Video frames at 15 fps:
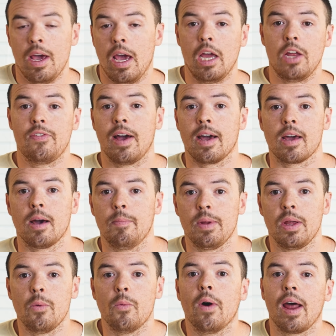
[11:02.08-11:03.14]
HVAC
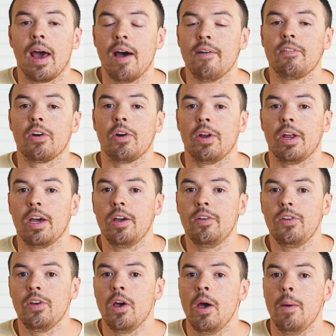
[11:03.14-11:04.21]
company, whatever it
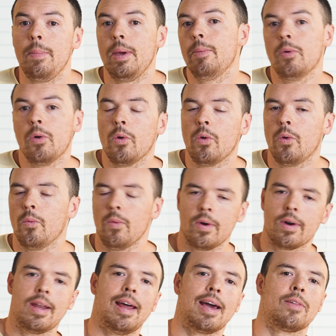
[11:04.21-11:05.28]
is, people will
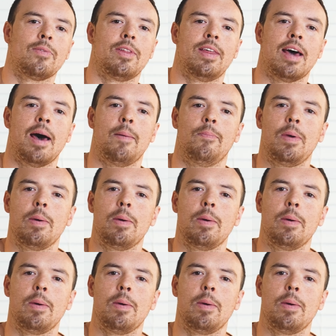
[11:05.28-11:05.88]
connect with that.